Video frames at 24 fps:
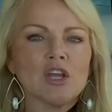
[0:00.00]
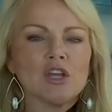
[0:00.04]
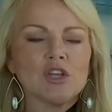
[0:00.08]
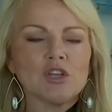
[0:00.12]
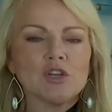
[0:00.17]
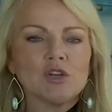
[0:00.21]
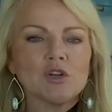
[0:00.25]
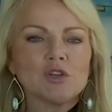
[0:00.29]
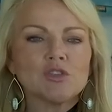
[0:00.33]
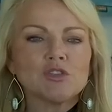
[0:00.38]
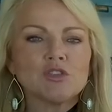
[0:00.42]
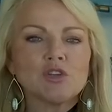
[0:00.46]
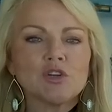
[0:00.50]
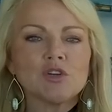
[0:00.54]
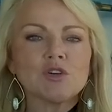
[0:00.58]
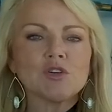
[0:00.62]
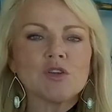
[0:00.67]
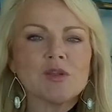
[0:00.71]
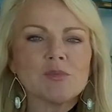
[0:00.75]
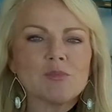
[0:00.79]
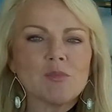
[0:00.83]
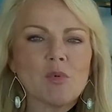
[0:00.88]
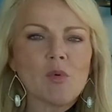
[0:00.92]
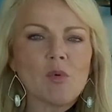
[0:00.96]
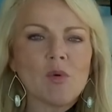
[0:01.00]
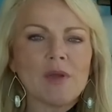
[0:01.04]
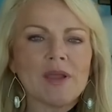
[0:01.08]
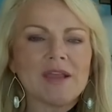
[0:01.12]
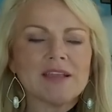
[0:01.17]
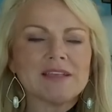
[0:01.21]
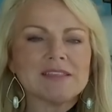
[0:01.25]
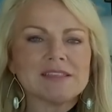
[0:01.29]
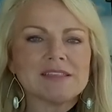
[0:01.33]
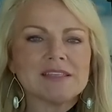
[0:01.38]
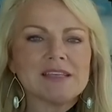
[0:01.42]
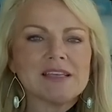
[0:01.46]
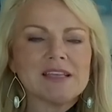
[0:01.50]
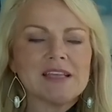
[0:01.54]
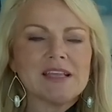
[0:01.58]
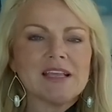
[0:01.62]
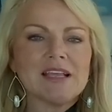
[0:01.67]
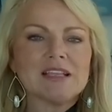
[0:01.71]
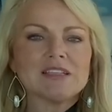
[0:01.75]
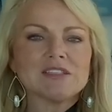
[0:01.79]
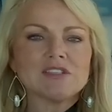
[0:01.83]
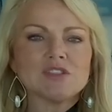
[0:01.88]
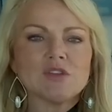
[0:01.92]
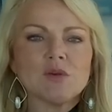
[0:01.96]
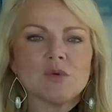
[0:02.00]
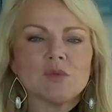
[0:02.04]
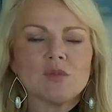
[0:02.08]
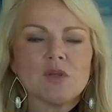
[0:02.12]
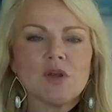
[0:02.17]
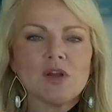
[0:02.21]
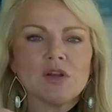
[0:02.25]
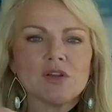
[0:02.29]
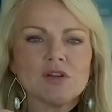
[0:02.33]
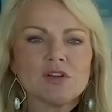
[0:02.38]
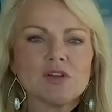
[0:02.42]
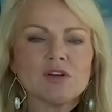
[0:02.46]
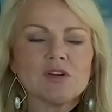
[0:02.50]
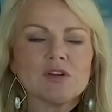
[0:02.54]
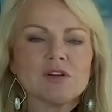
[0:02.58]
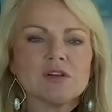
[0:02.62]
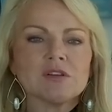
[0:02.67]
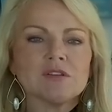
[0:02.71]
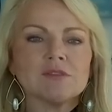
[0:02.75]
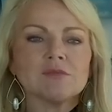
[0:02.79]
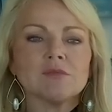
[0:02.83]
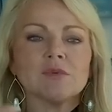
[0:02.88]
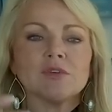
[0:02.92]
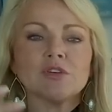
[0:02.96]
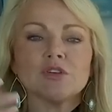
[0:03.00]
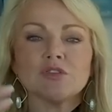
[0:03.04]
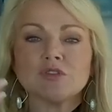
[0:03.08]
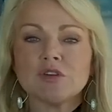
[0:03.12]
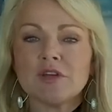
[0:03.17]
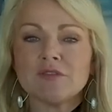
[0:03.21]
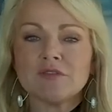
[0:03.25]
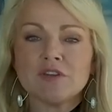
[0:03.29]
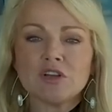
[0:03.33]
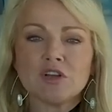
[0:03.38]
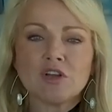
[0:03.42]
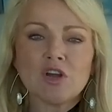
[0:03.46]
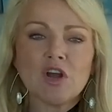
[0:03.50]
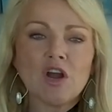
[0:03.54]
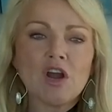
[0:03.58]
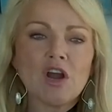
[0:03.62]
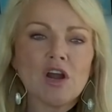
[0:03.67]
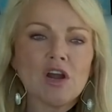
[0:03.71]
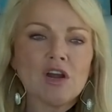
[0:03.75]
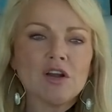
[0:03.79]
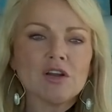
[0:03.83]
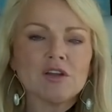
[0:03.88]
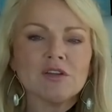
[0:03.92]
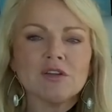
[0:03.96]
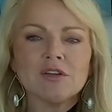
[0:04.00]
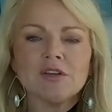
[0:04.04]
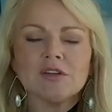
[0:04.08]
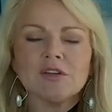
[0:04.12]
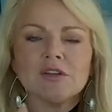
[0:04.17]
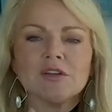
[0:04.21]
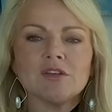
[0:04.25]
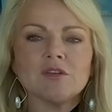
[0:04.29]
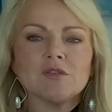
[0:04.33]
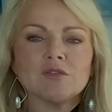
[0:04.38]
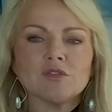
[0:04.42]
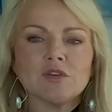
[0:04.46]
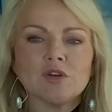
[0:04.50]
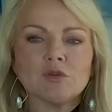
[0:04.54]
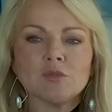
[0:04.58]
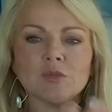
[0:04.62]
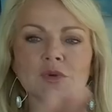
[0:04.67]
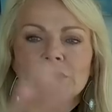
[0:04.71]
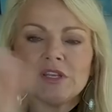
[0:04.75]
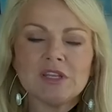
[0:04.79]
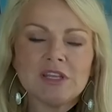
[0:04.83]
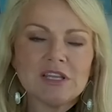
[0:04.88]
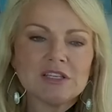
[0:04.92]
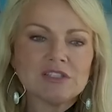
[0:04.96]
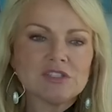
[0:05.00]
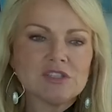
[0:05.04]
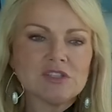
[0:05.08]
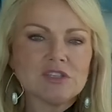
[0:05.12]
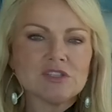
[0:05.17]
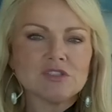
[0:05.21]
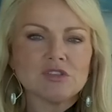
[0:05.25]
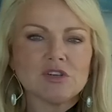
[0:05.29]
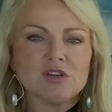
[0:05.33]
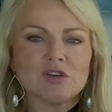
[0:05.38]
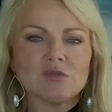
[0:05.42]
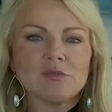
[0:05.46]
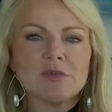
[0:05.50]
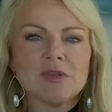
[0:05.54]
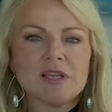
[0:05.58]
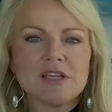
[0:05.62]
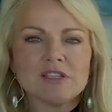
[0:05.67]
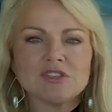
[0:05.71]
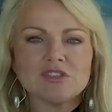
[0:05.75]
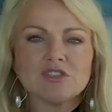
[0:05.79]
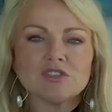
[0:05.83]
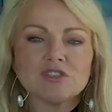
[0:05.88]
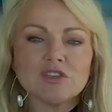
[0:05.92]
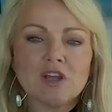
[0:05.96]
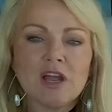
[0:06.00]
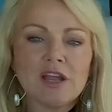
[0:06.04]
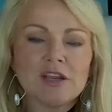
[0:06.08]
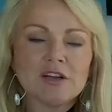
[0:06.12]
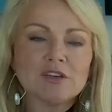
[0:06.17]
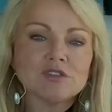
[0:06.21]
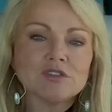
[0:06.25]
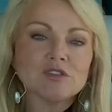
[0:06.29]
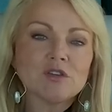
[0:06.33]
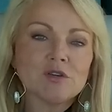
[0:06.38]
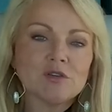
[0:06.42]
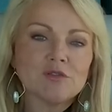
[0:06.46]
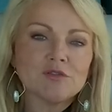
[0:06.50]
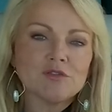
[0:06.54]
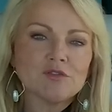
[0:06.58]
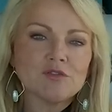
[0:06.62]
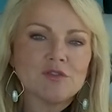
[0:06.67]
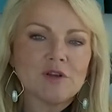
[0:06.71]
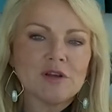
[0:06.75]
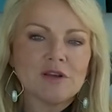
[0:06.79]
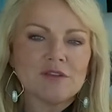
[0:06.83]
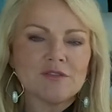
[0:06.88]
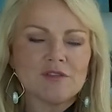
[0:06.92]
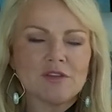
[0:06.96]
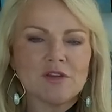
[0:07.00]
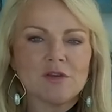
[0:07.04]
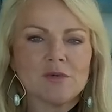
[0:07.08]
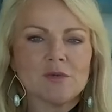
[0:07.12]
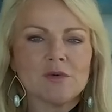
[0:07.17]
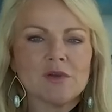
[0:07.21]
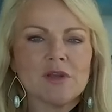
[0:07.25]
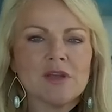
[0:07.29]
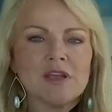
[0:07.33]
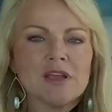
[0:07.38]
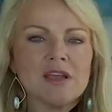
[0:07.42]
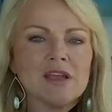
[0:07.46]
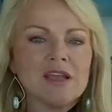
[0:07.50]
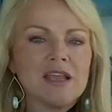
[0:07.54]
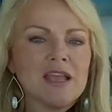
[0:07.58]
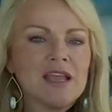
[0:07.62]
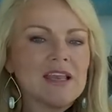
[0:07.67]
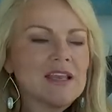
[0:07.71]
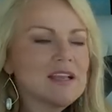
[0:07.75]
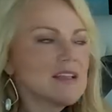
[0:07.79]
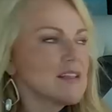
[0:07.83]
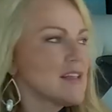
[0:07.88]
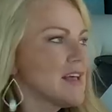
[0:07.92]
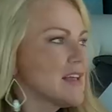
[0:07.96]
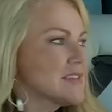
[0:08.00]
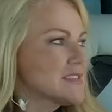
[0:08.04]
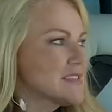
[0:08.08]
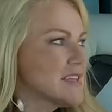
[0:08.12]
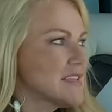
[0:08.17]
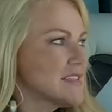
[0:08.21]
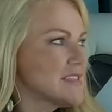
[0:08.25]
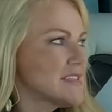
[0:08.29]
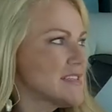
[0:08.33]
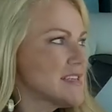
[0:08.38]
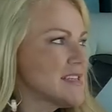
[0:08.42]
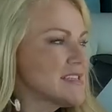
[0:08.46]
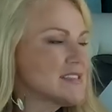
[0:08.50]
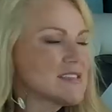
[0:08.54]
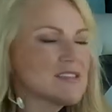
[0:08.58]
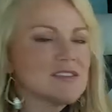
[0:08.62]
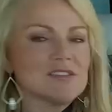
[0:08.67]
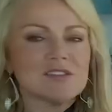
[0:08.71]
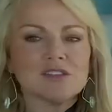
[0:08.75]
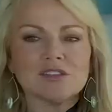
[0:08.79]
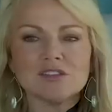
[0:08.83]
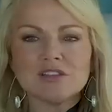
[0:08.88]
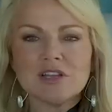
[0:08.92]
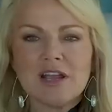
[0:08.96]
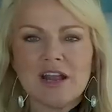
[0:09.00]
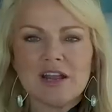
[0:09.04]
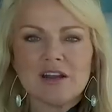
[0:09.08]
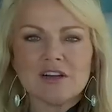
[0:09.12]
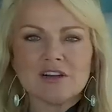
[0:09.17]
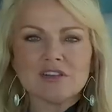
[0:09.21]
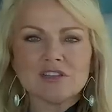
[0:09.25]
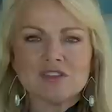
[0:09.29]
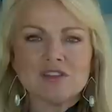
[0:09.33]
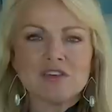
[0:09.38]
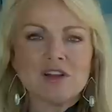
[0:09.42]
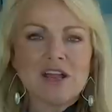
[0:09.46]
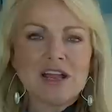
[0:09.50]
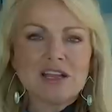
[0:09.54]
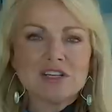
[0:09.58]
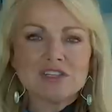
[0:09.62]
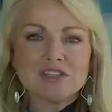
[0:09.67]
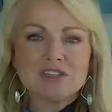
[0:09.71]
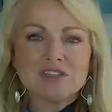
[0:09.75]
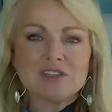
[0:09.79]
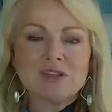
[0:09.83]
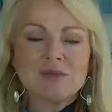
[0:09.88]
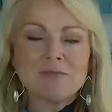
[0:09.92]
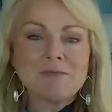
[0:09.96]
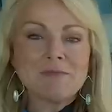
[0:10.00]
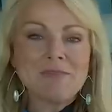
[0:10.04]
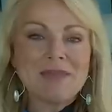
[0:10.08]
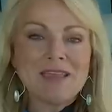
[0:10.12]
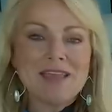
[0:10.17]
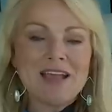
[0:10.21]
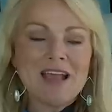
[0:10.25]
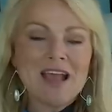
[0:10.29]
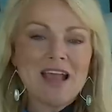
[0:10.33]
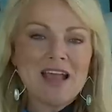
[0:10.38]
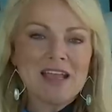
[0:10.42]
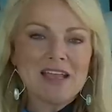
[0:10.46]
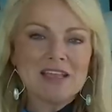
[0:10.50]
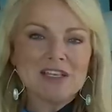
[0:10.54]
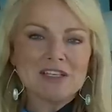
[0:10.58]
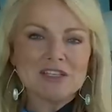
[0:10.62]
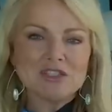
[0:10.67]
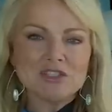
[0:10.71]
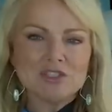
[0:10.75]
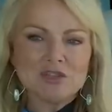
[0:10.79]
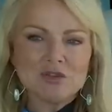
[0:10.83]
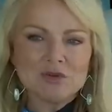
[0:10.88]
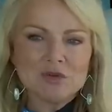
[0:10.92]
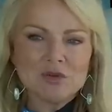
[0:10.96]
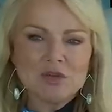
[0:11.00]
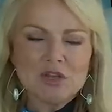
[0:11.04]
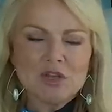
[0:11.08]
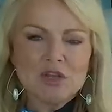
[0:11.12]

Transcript: Your turning point is no longer when you're driving a car, you turn when you get to the turn because your tires are in front of you. In a Class A diesel, your tires are actually behind you.